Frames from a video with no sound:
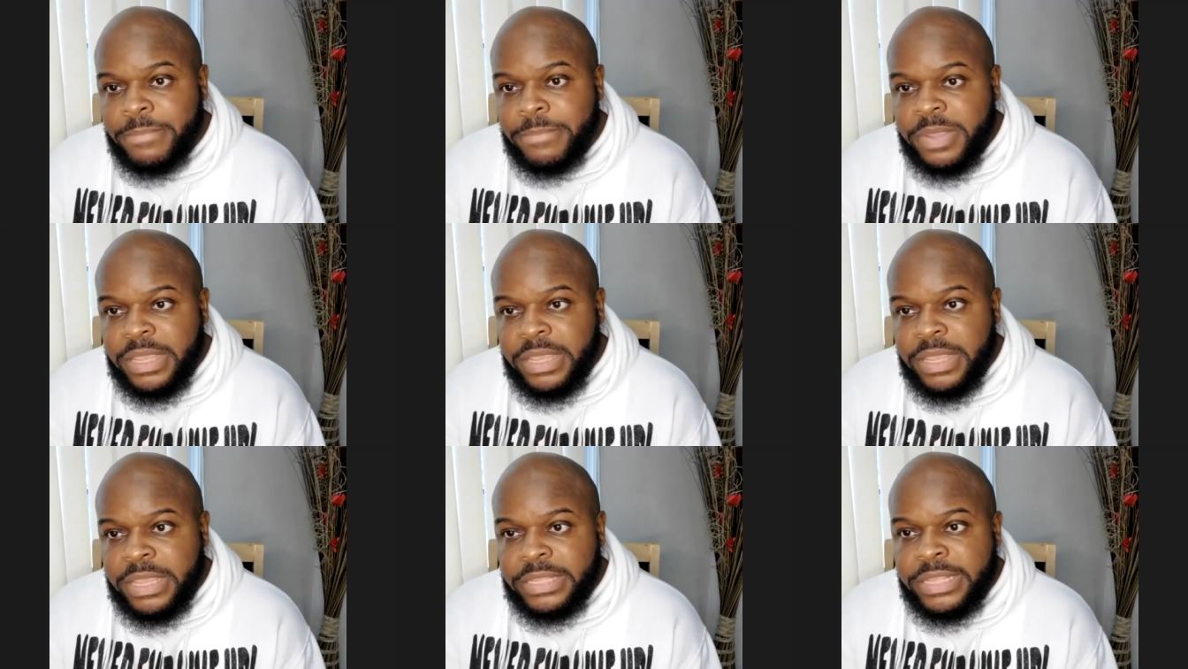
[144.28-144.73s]

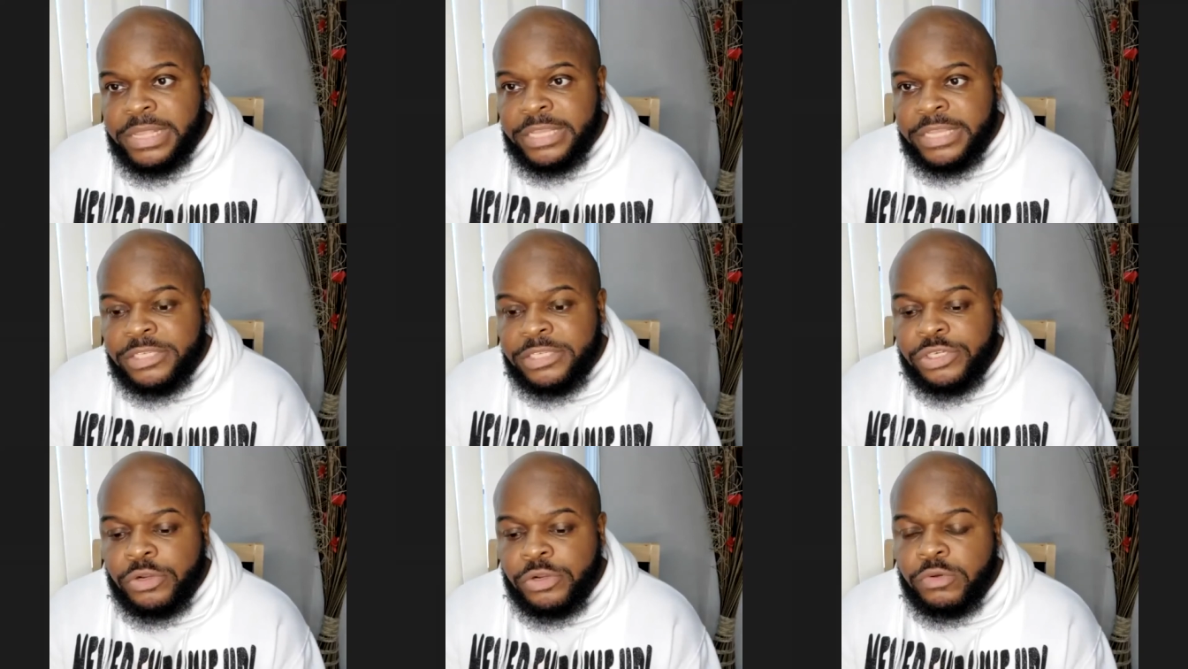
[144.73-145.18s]
and they
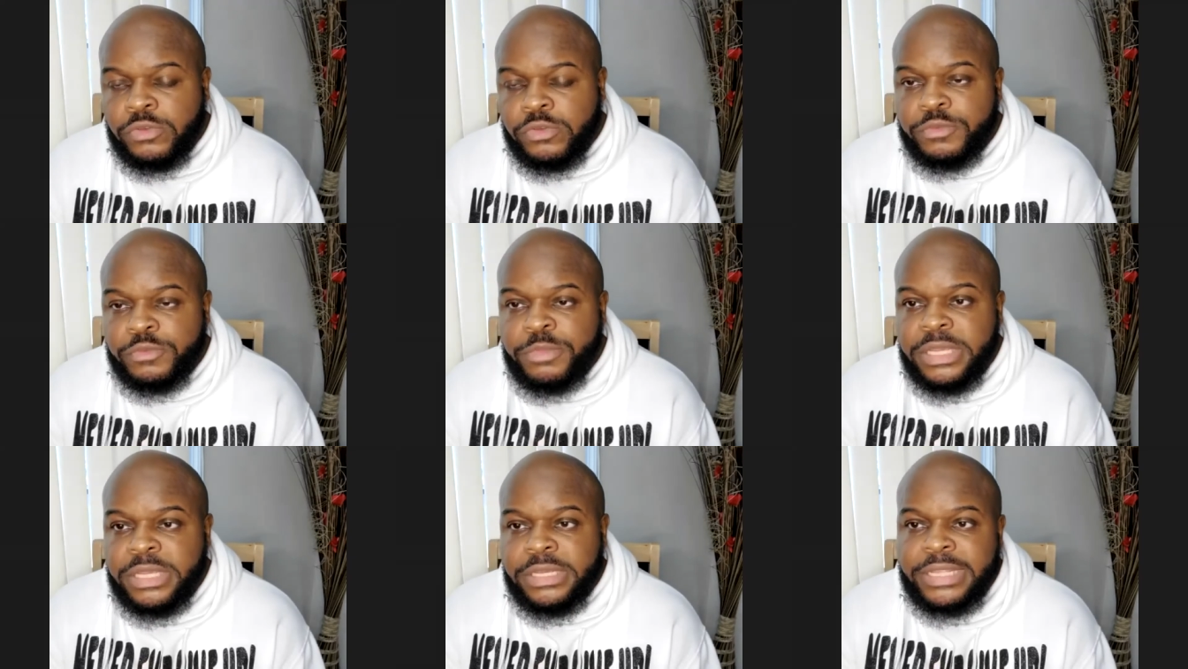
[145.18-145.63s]
chose
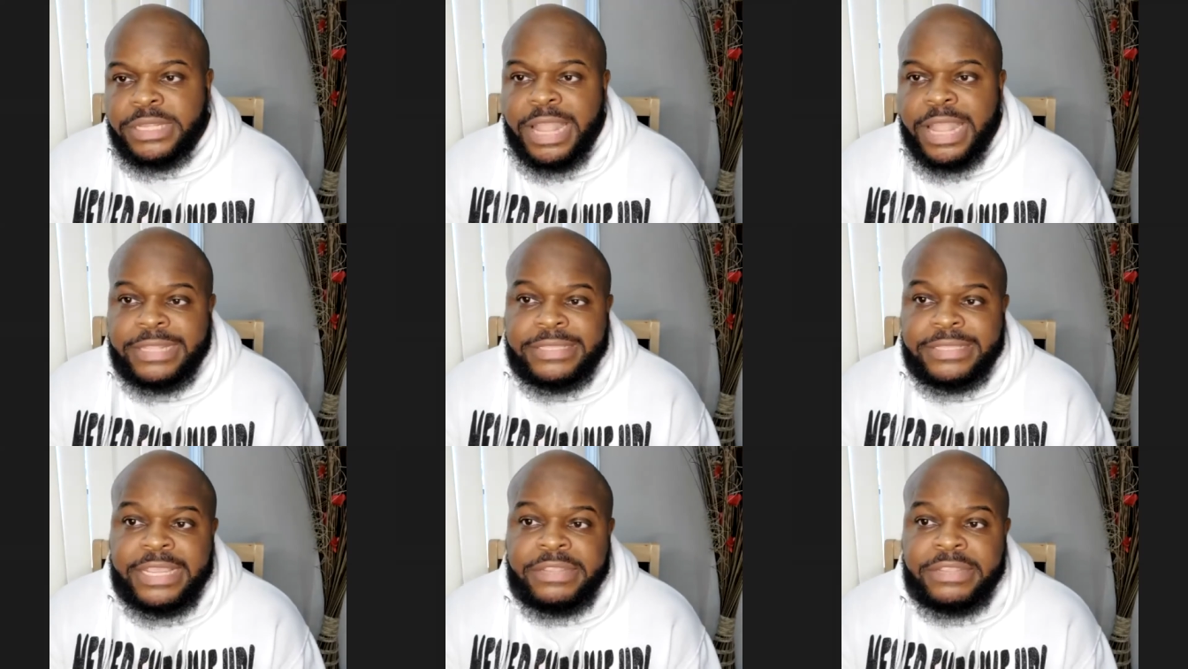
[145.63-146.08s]
me and
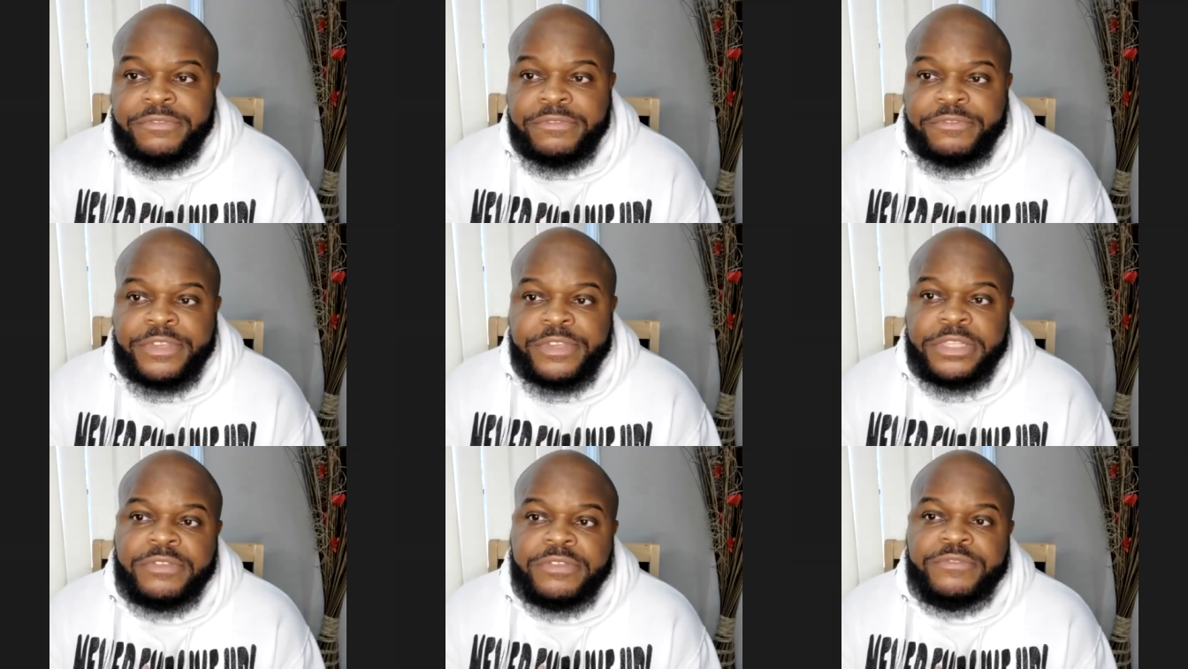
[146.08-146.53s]
I didn't
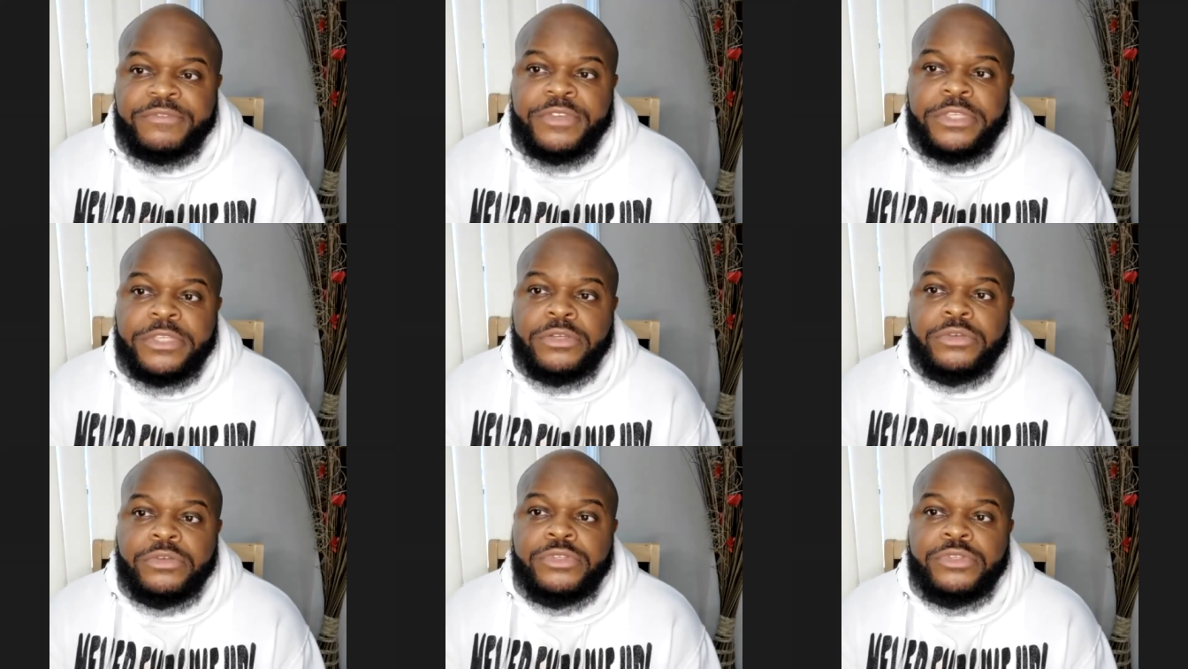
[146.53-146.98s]
fit the
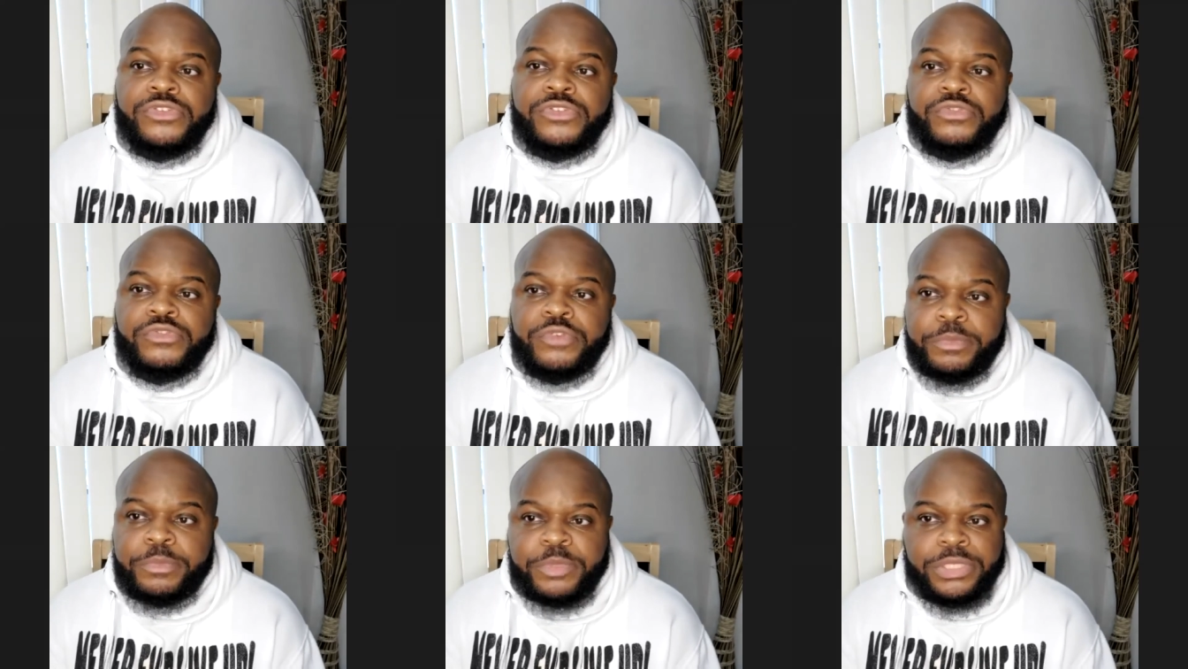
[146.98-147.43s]
physical
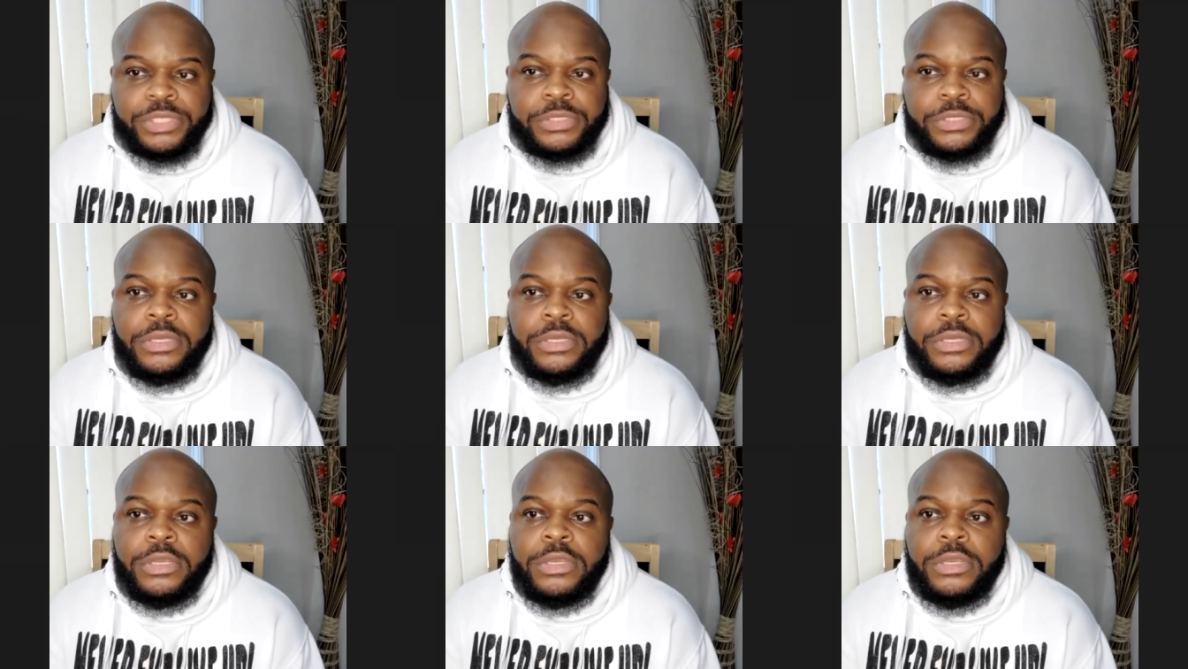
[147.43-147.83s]
description.